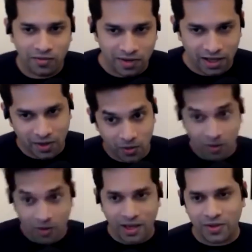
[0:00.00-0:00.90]
Like
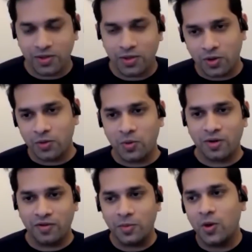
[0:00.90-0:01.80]
oh yeah, you're going to
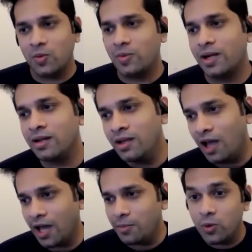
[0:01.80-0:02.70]
work from home, right?
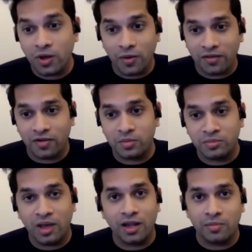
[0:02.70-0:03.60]
I moved away
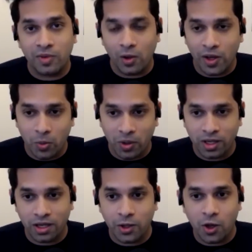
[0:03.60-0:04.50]
from an employee
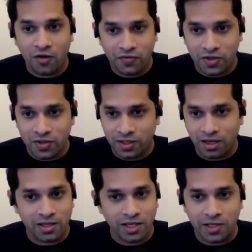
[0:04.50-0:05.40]
working in the office,
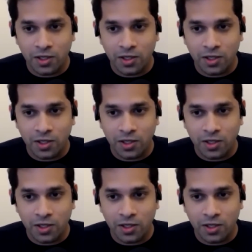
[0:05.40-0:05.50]
taking